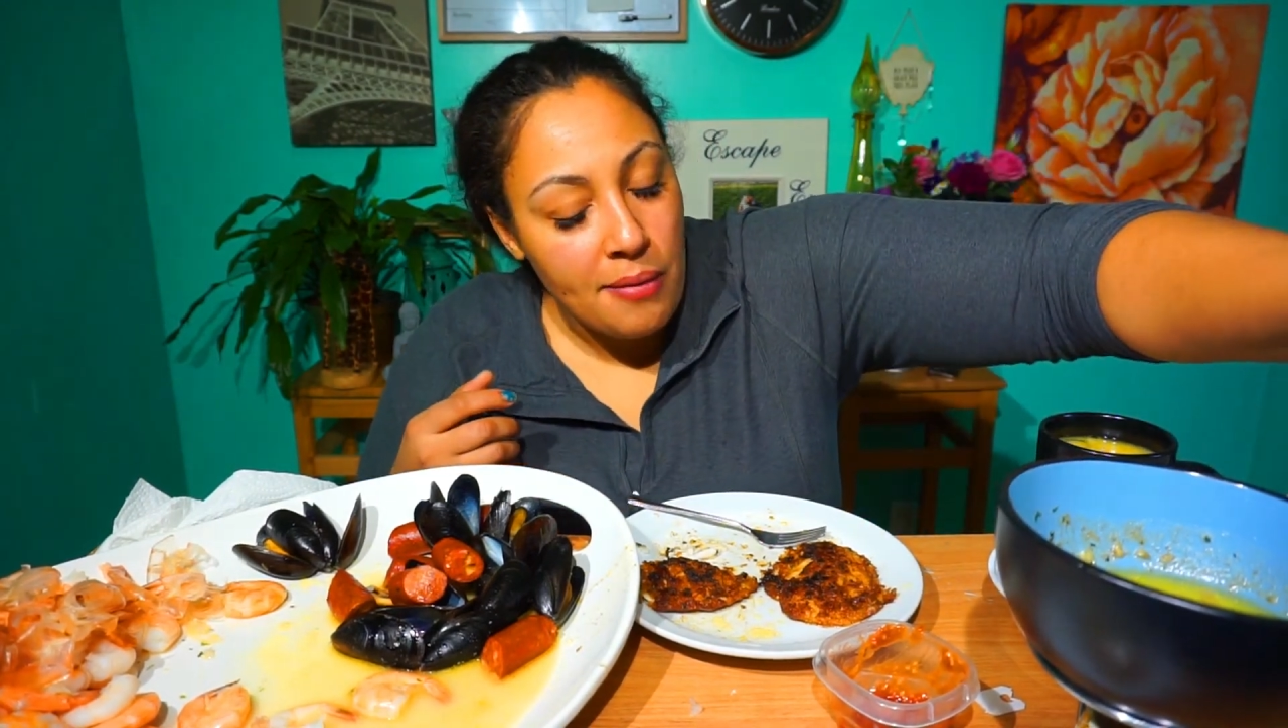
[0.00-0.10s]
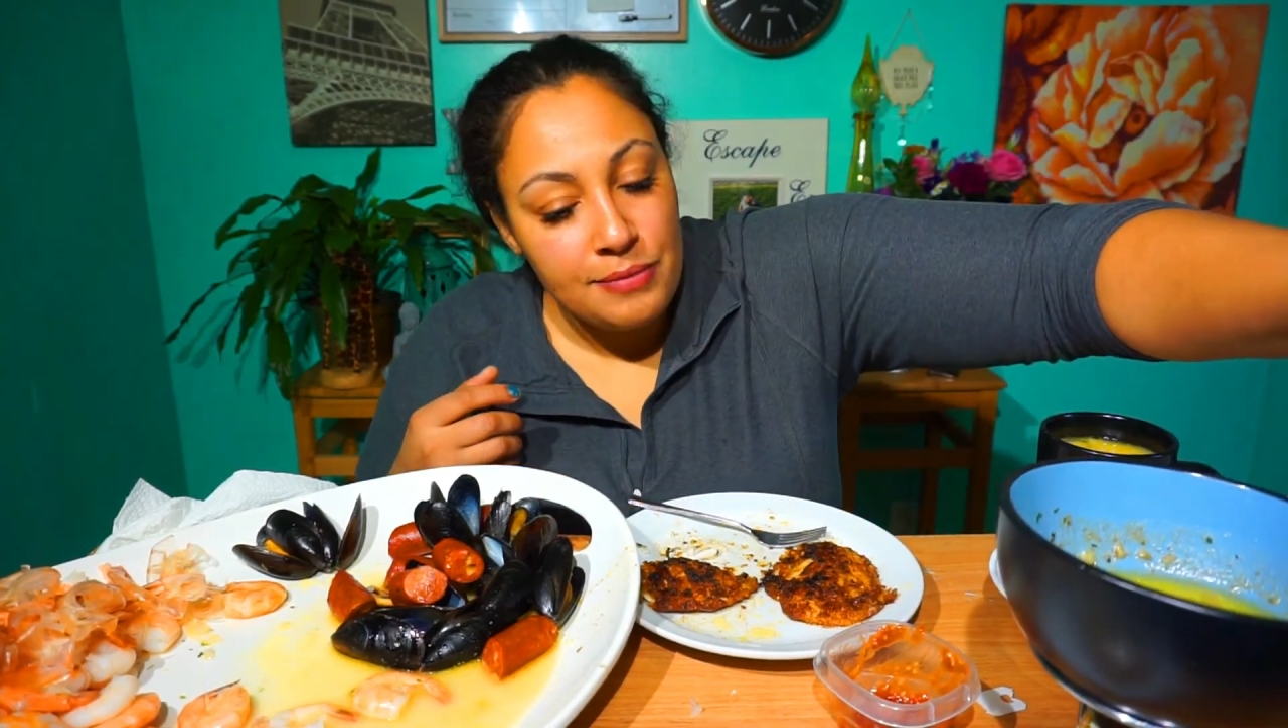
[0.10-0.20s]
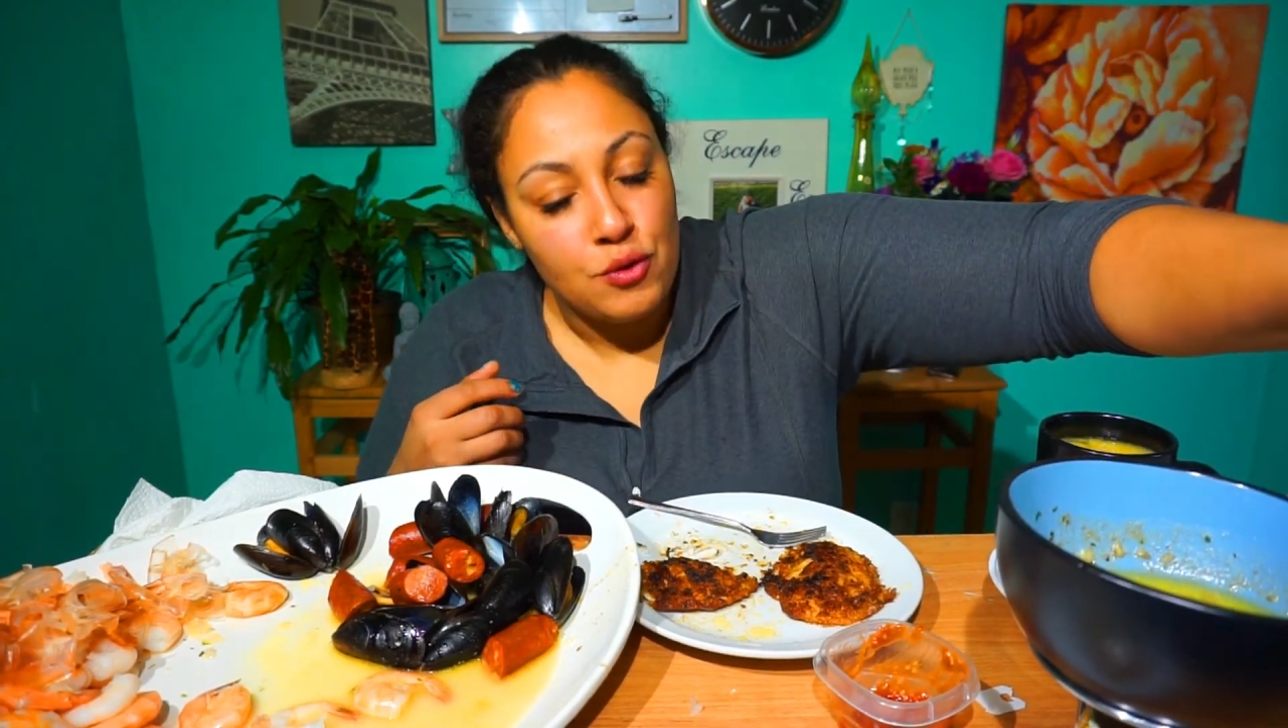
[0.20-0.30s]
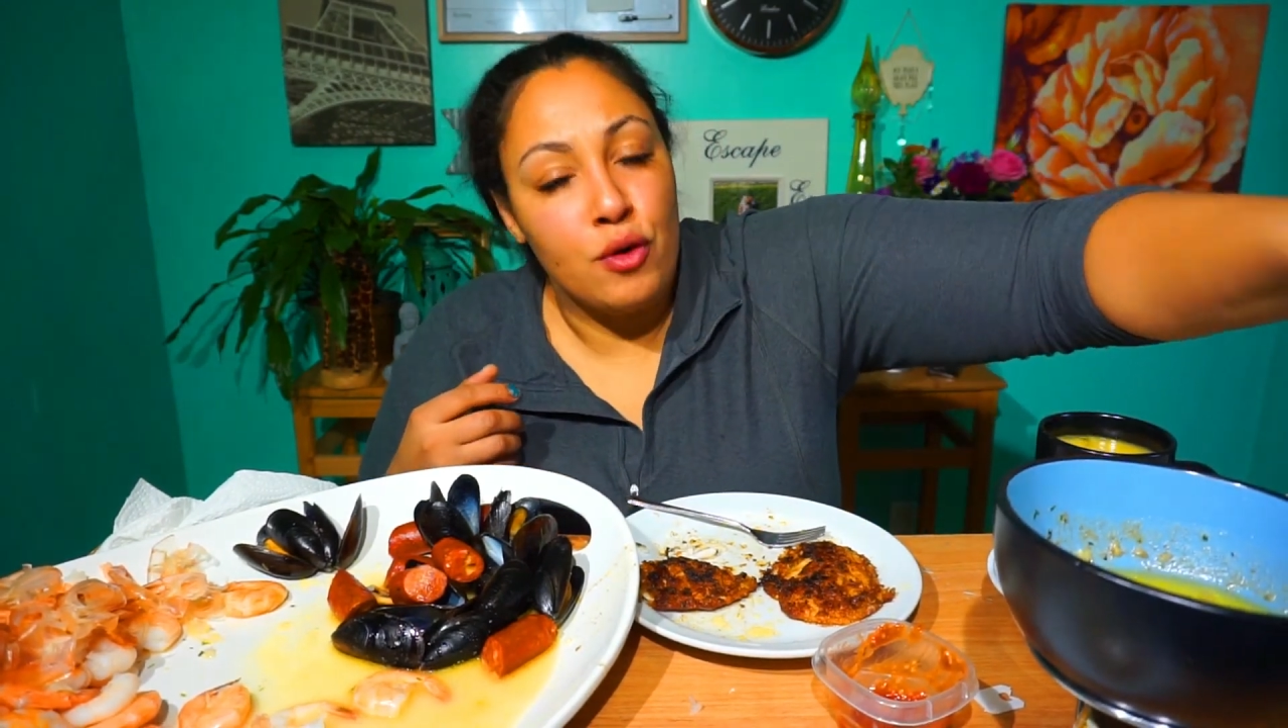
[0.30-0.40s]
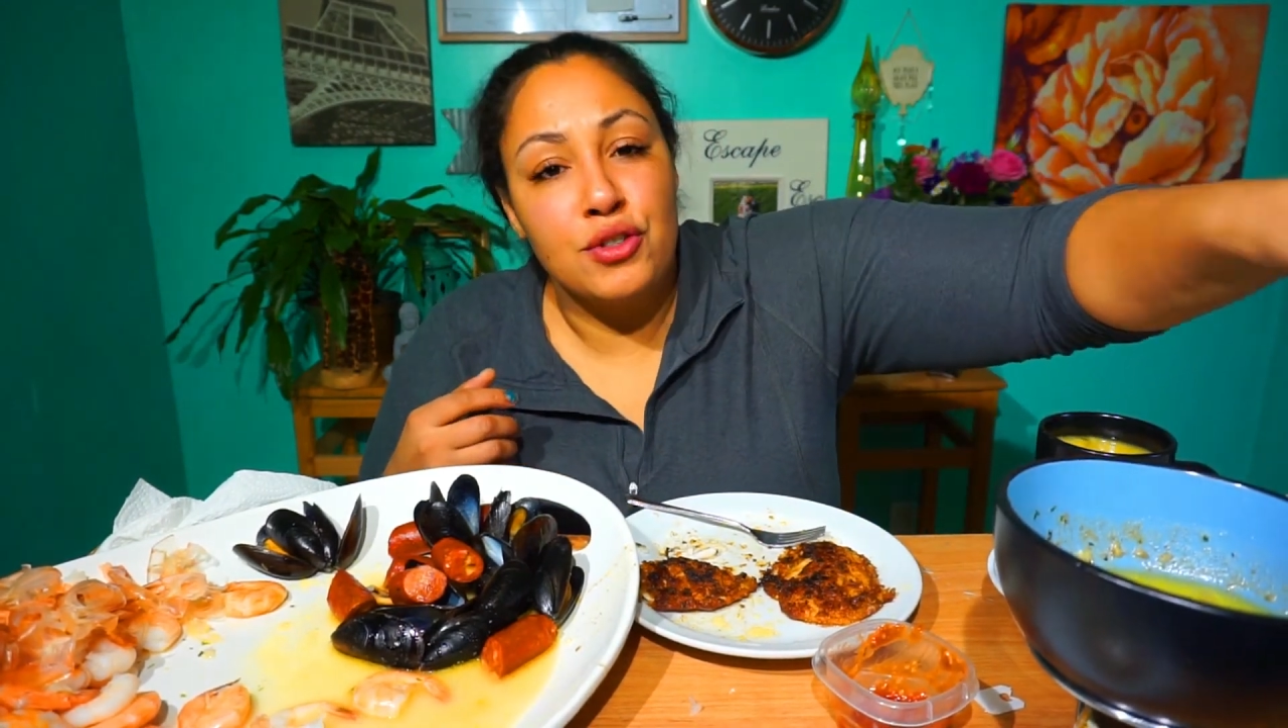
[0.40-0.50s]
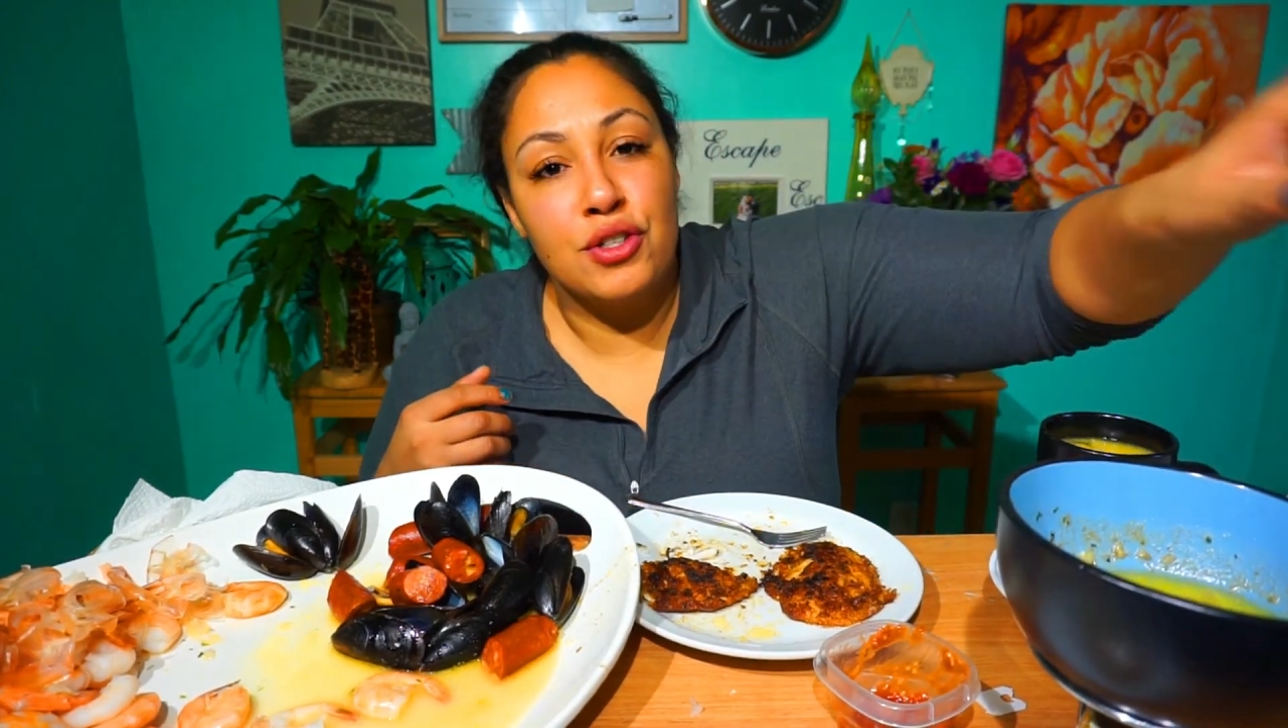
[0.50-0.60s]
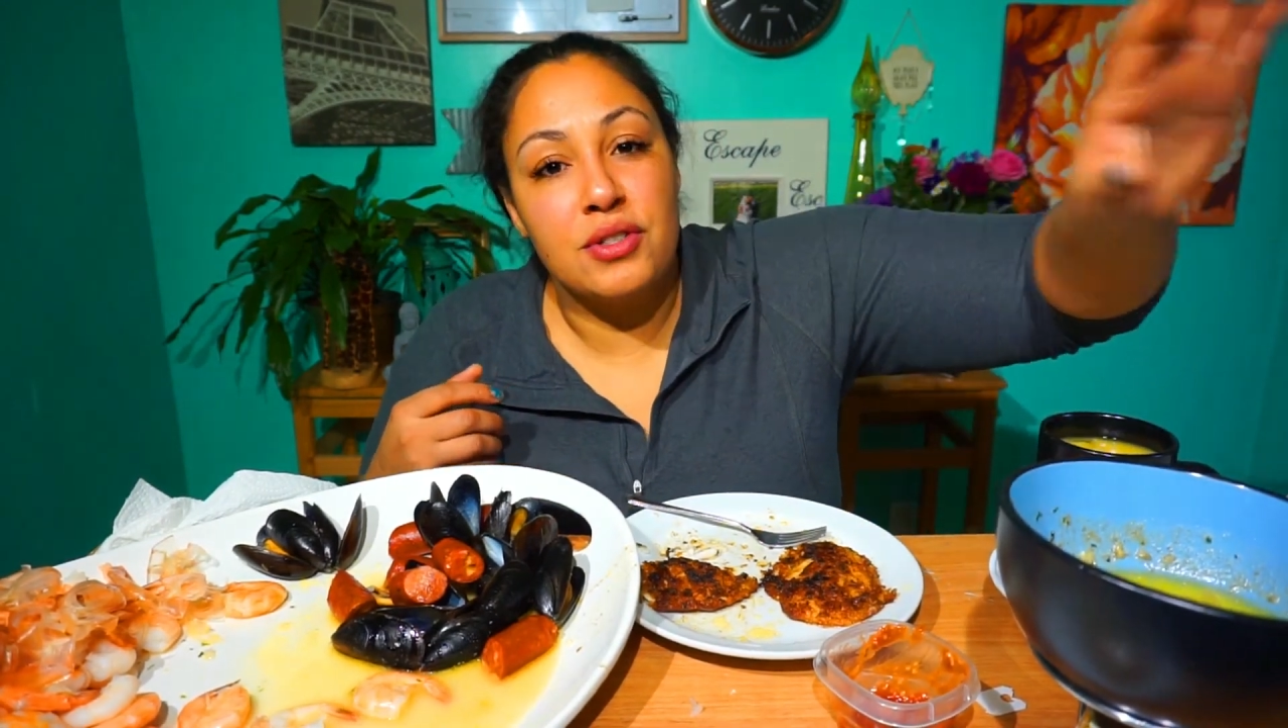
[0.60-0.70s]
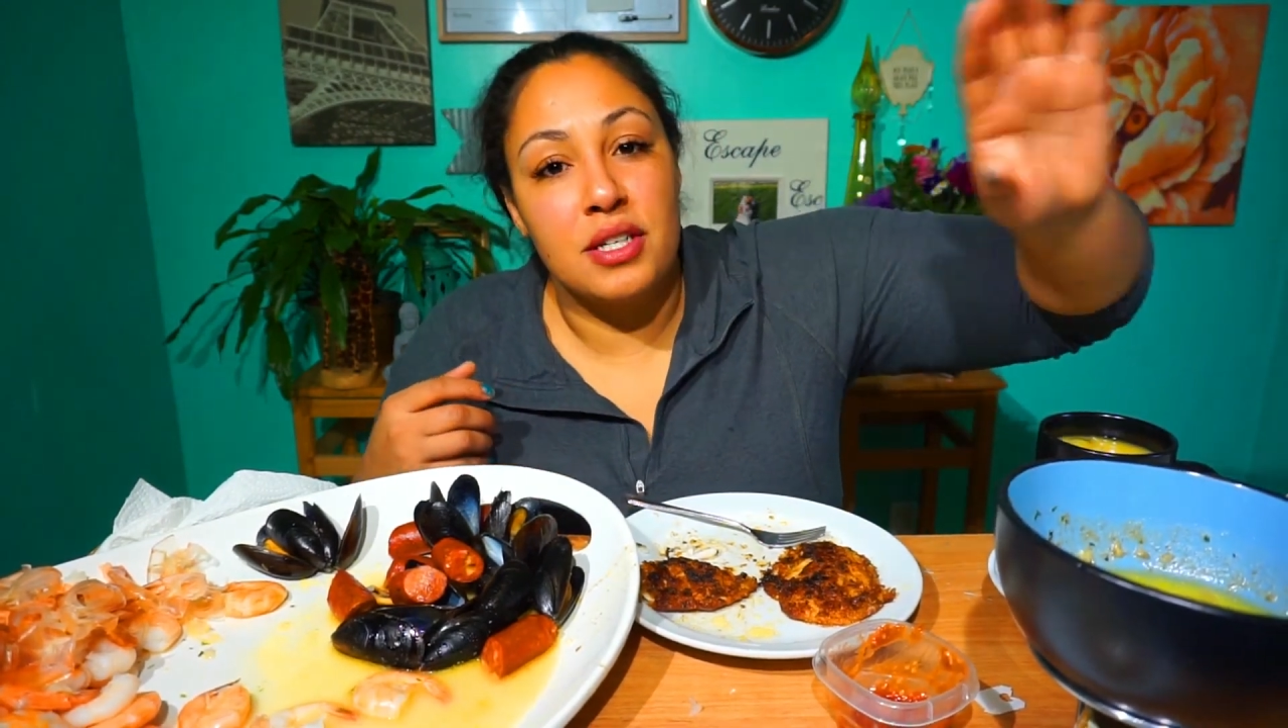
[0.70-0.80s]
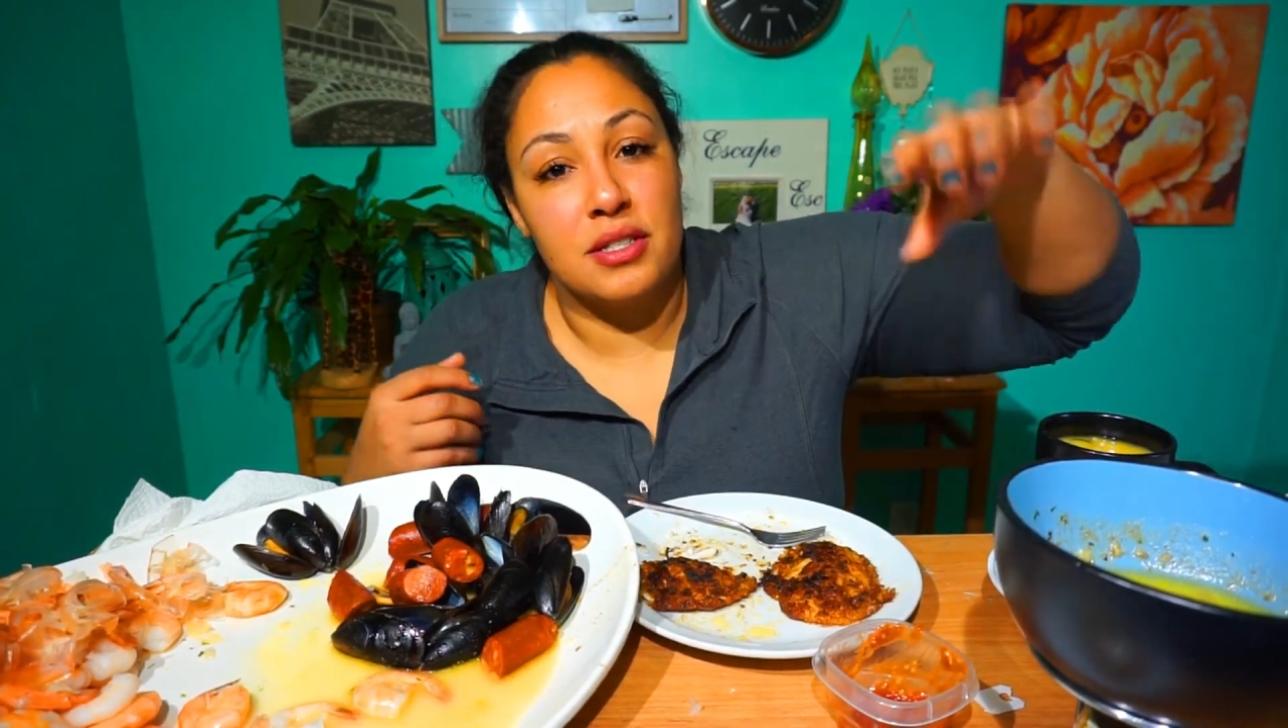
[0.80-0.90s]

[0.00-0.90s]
Orange juice is